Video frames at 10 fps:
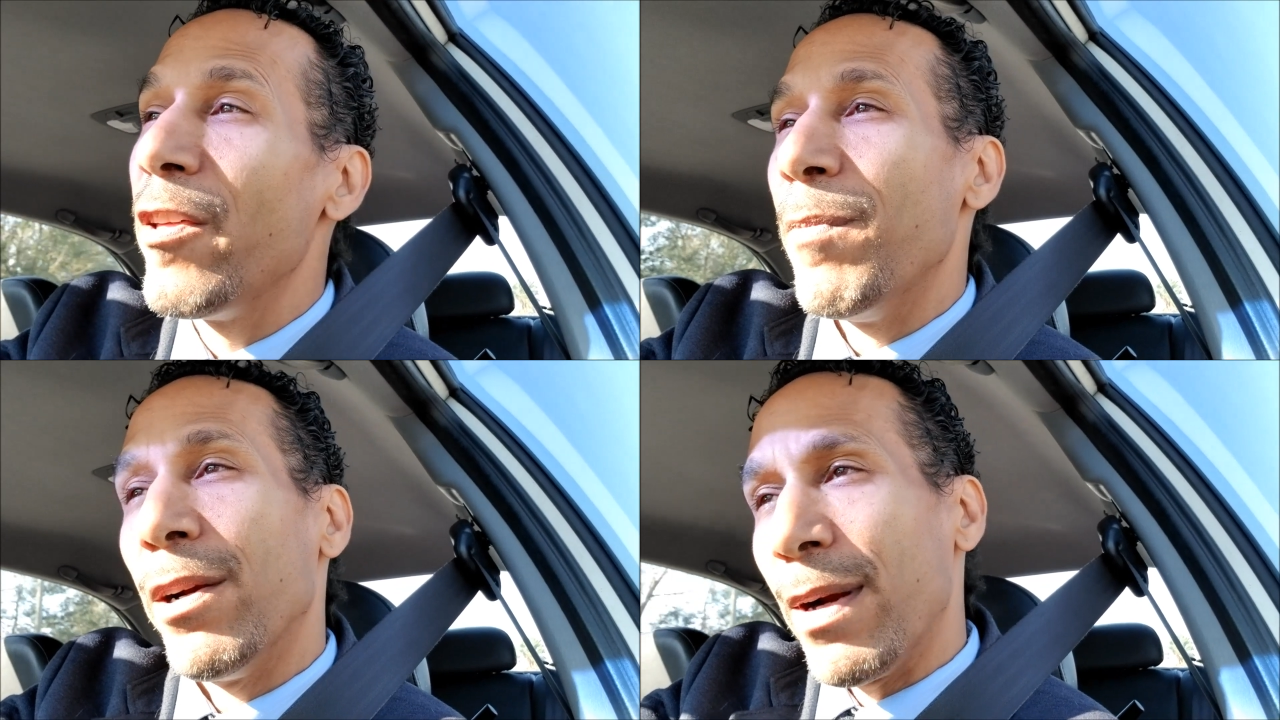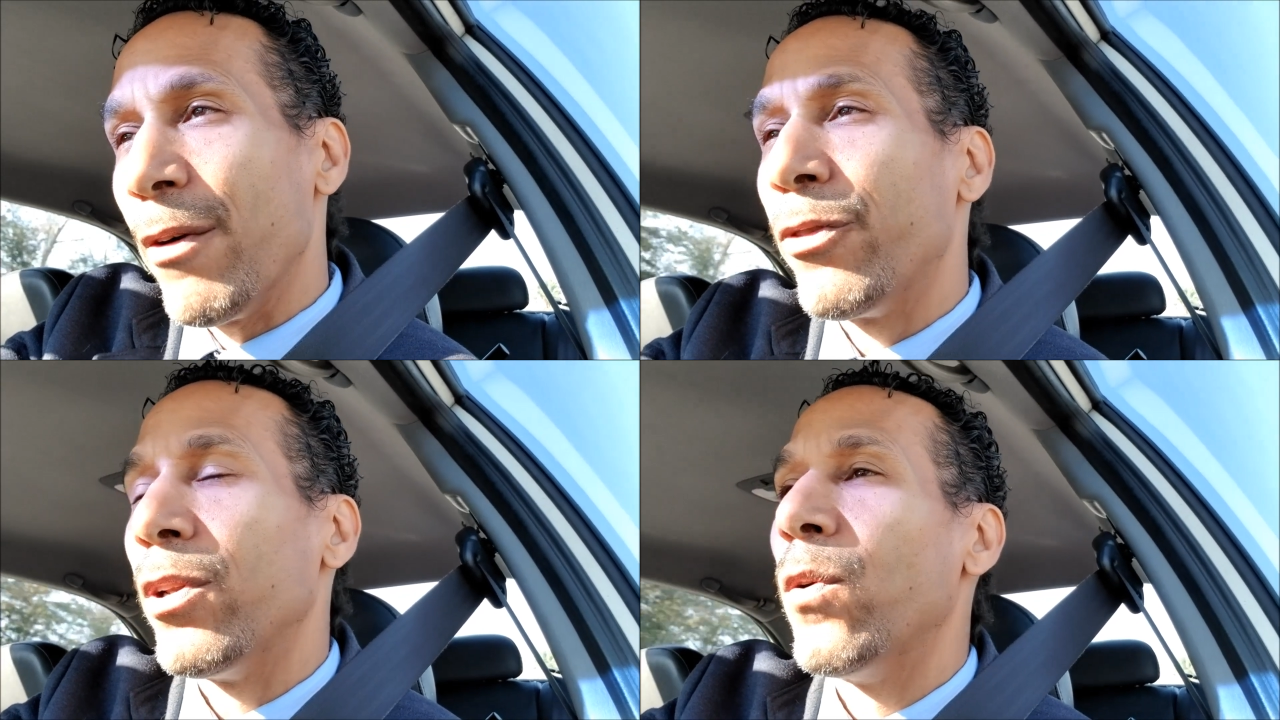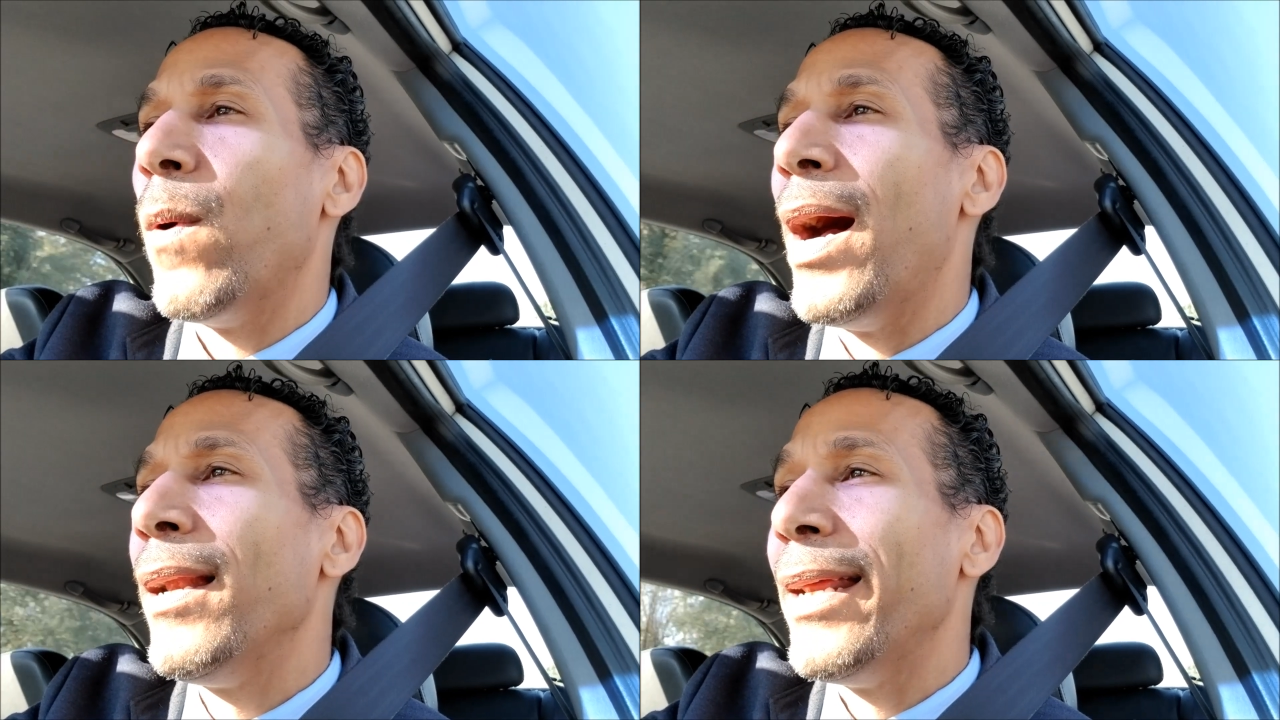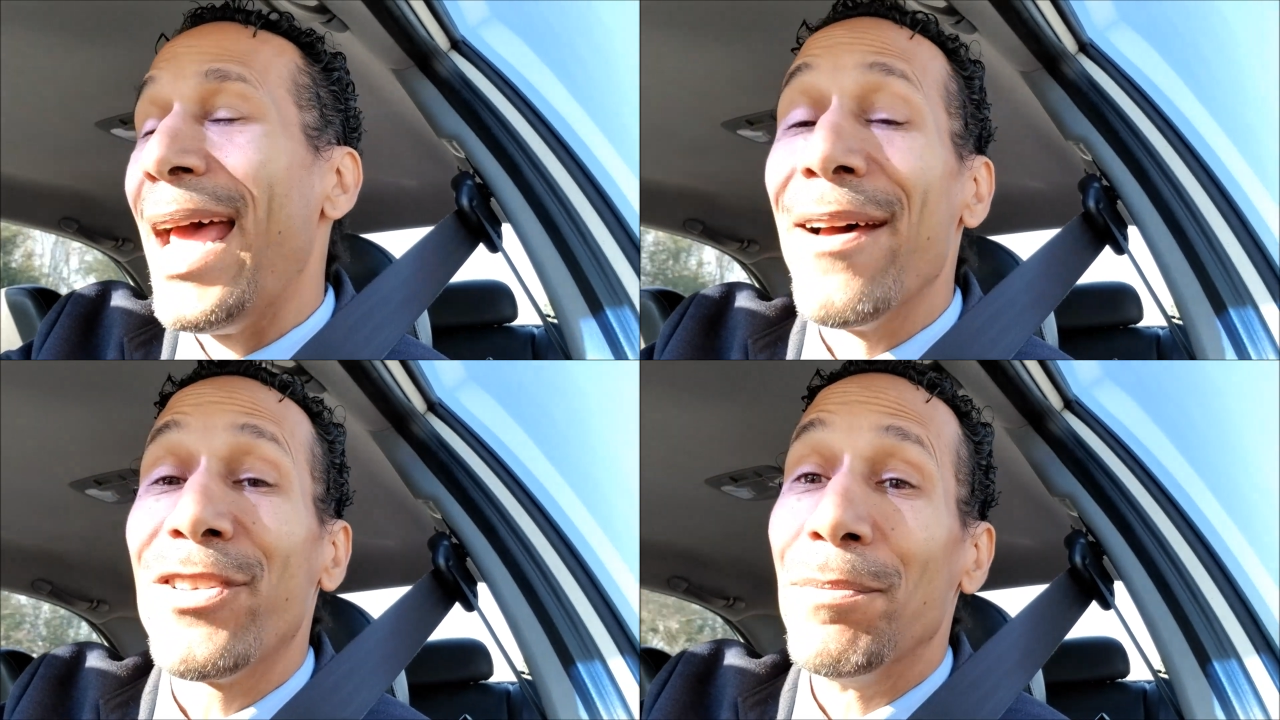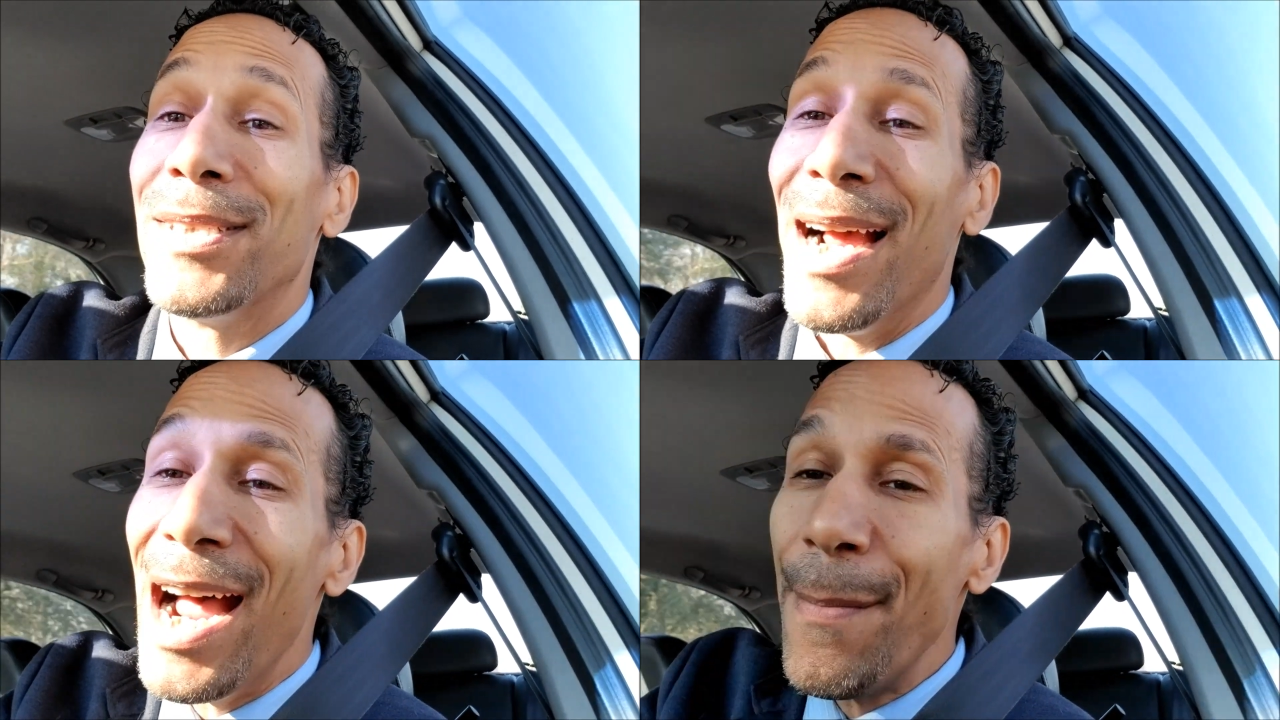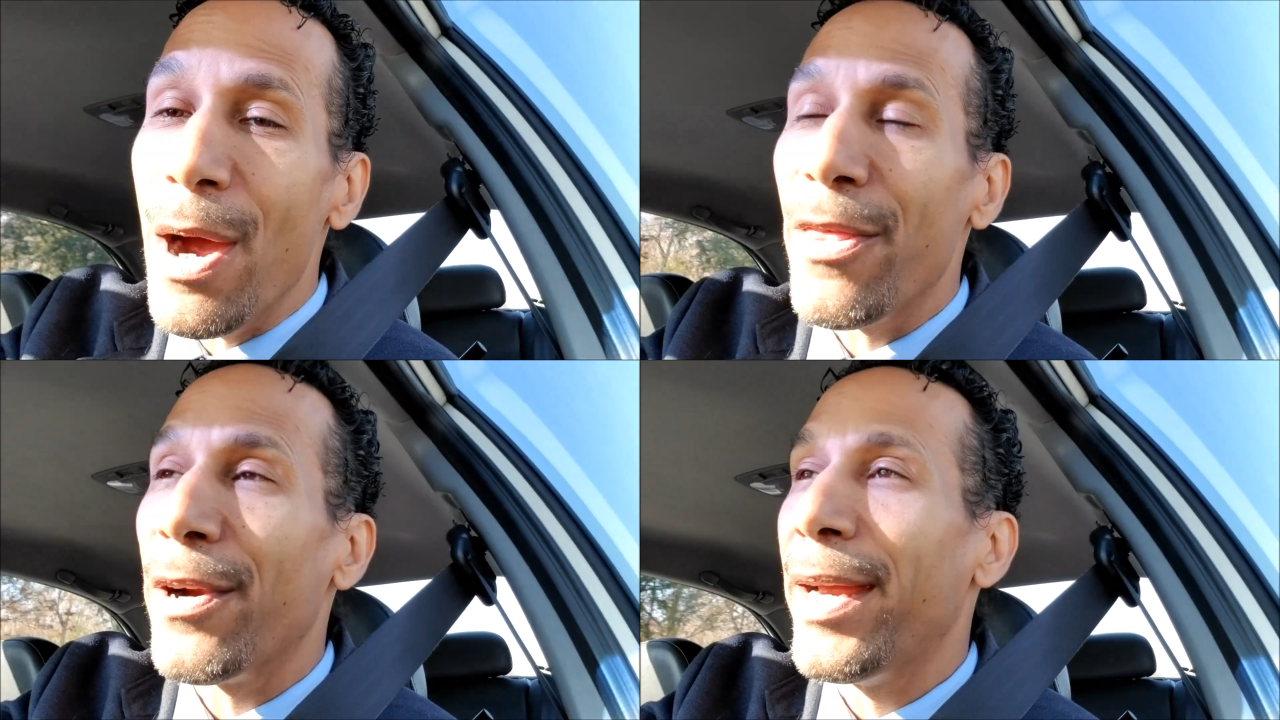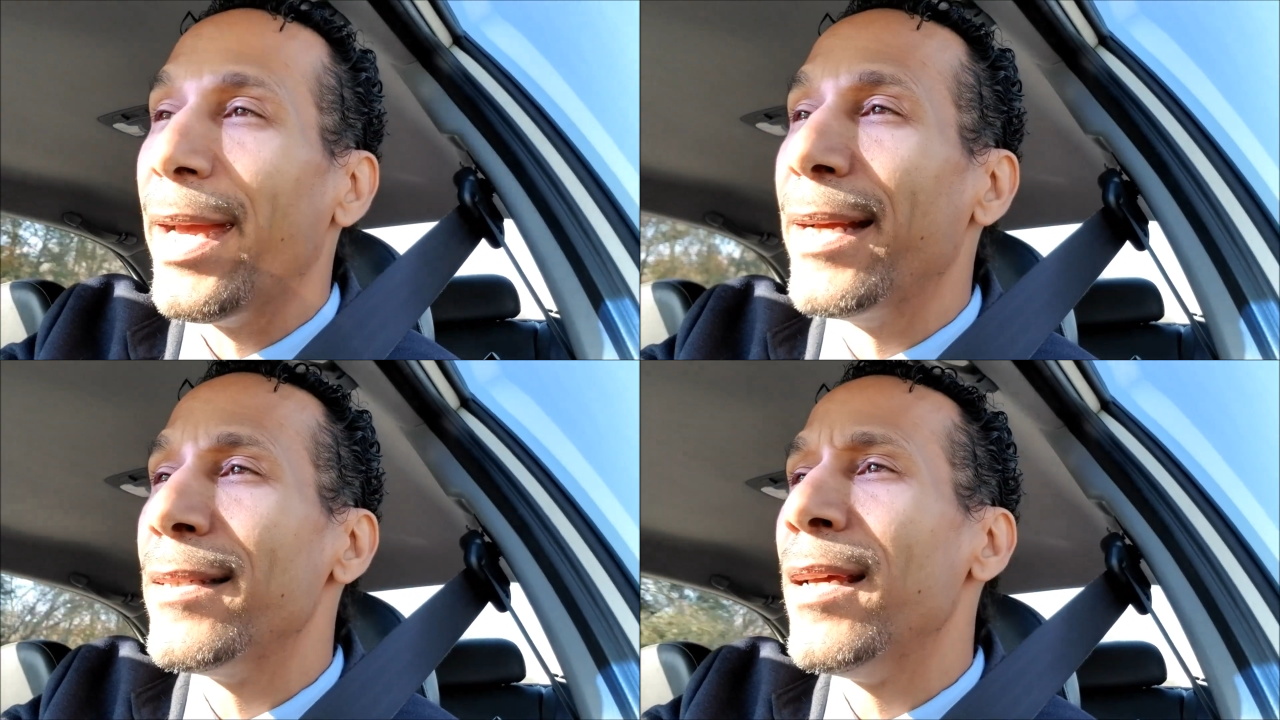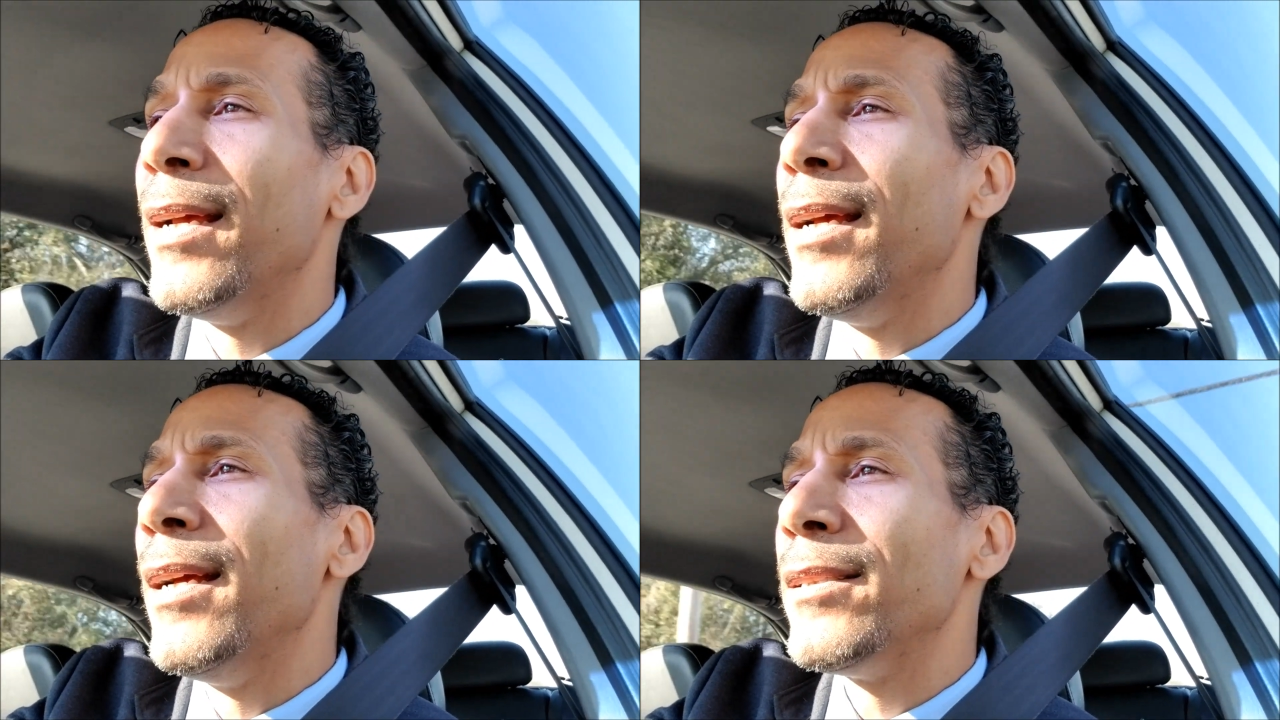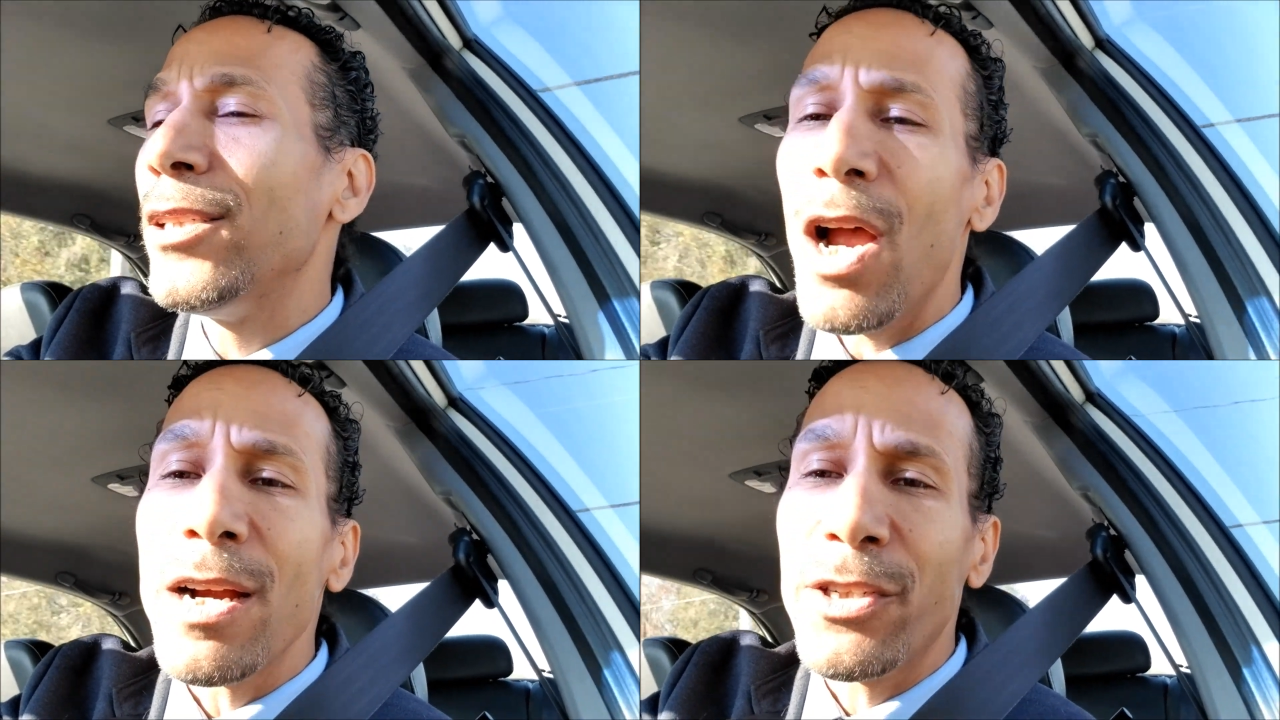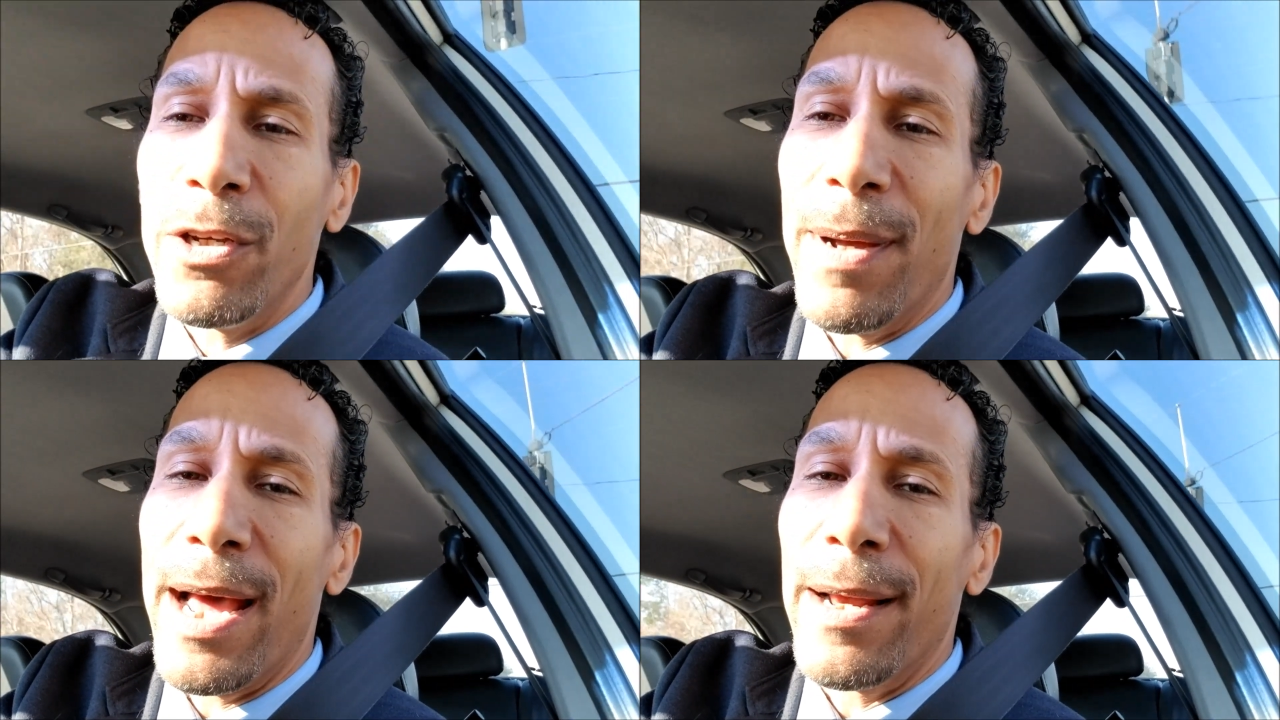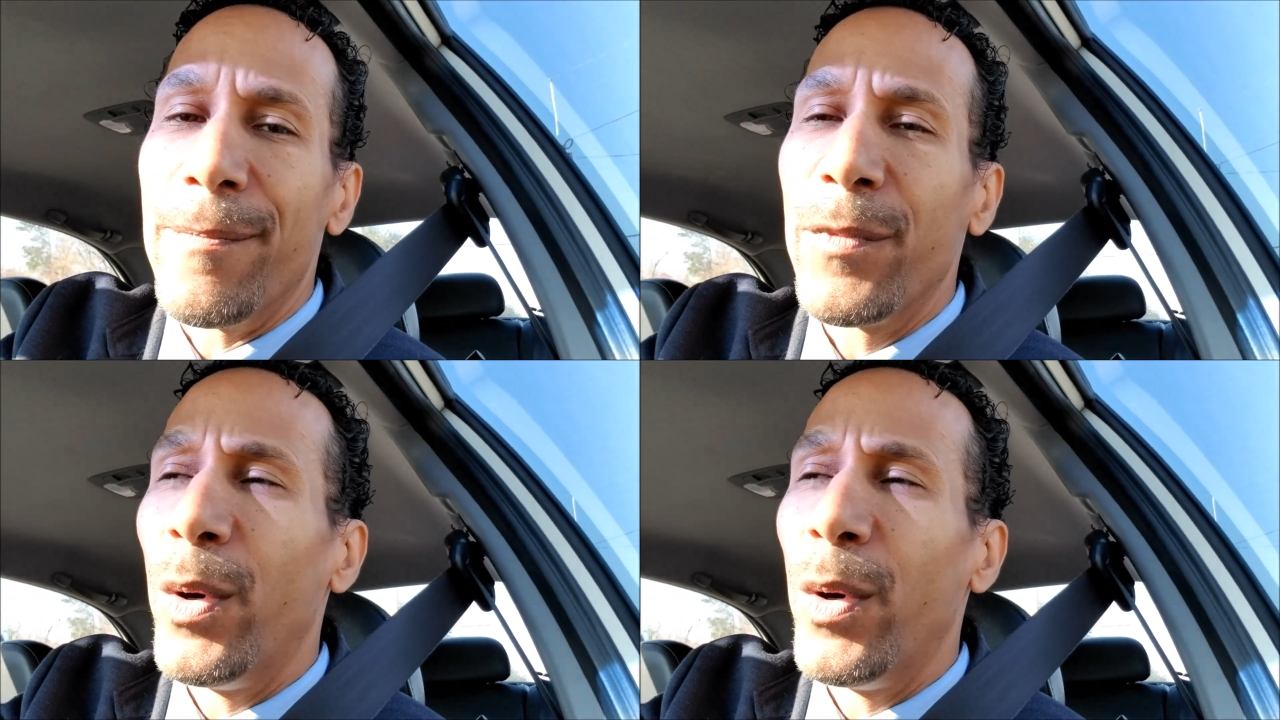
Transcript: They've been around for a little while and have some time on their hands to talk to you about it.